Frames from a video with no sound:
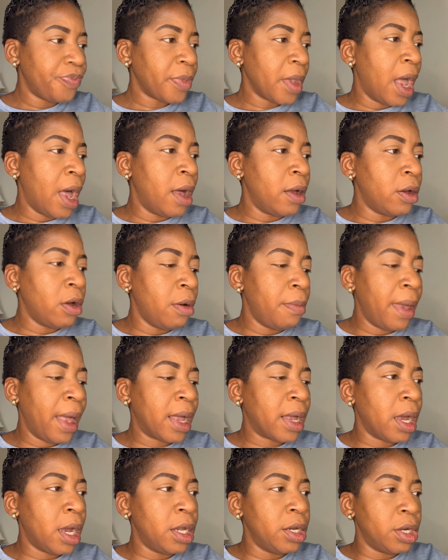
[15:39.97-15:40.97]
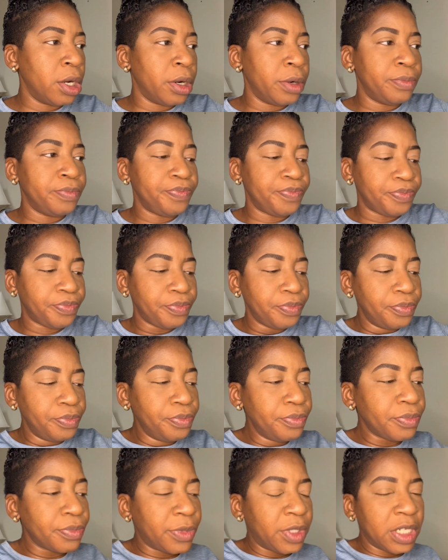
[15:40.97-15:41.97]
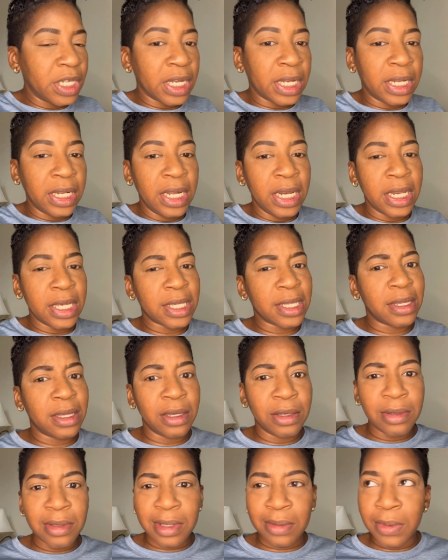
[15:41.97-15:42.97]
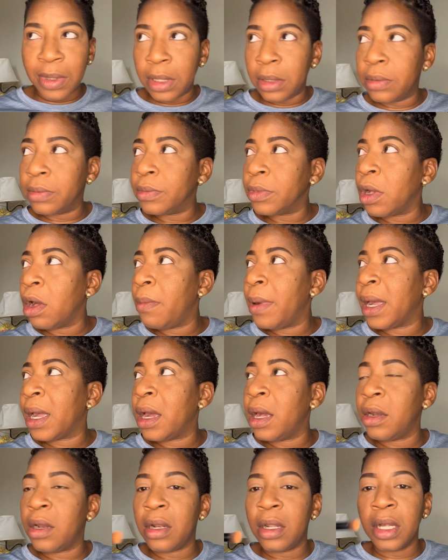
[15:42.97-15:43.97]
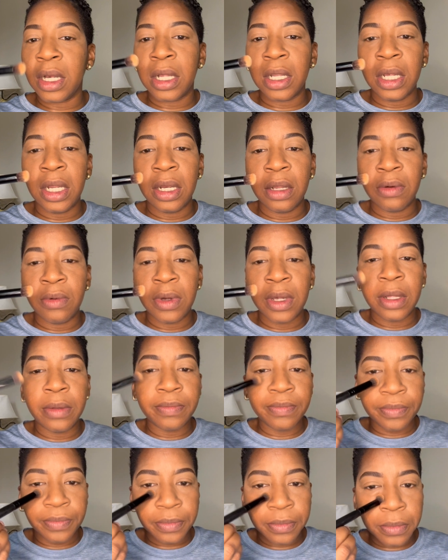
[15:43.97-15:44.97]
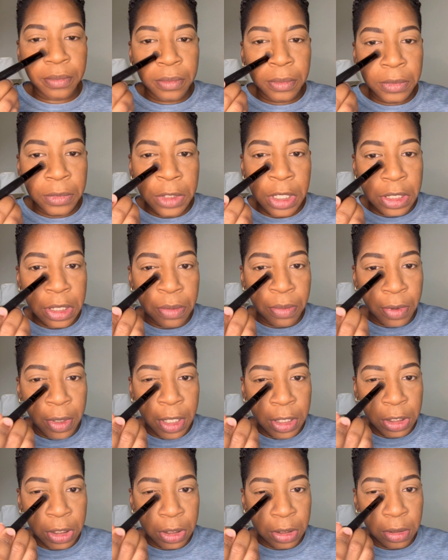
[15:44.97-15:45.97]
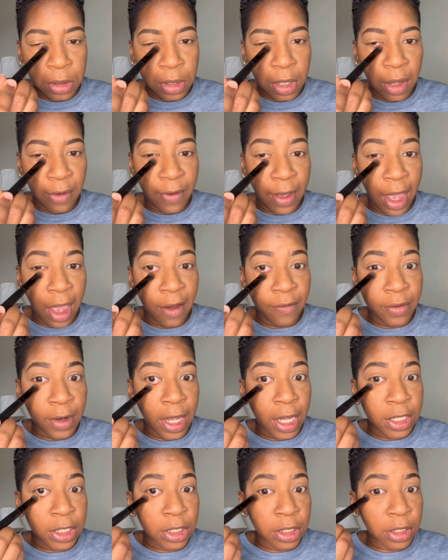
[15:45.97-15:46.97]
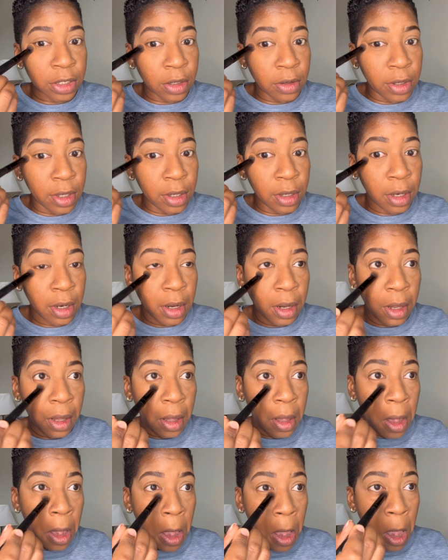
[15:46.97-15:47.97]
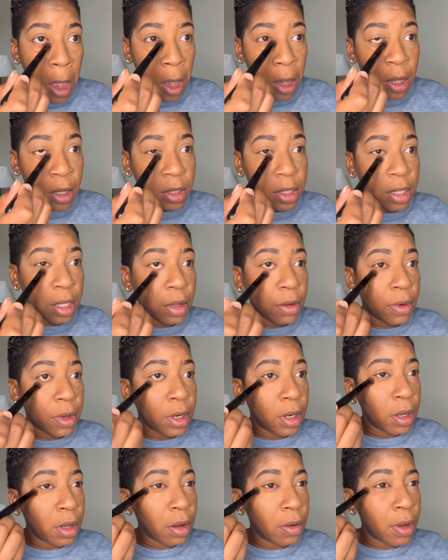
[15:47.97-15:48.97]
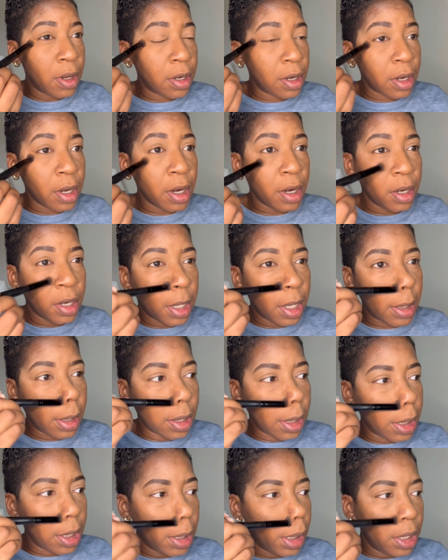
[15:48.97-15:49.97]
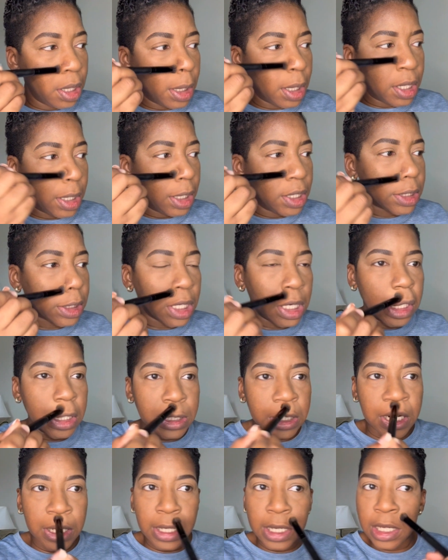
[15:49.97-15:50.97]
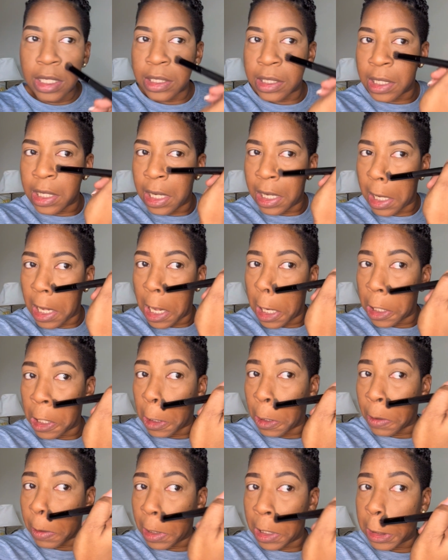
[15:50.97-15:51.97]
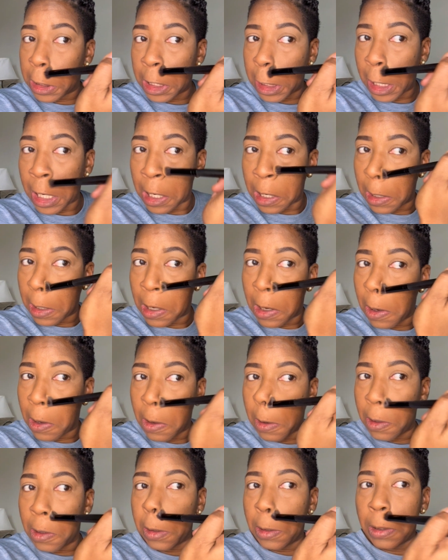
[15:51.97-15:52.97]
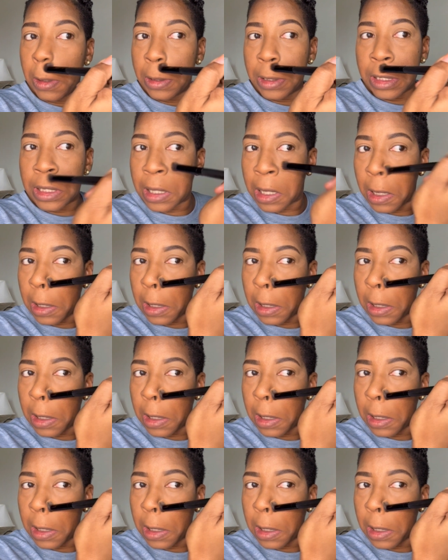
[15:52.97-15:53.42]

I'll go back under to clean it, excuse me, go back under to clean it with this brush if I have lashes on. And you still want to go under there, get good little cleanse, get in the crease of that nose.